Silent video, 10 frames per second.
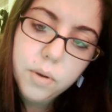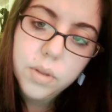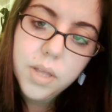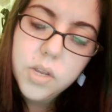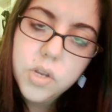a
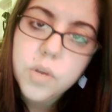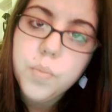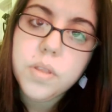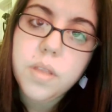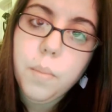relationship
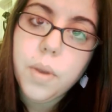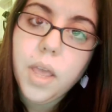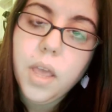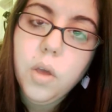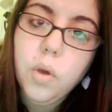with
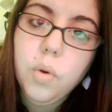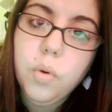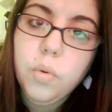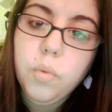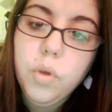somebody who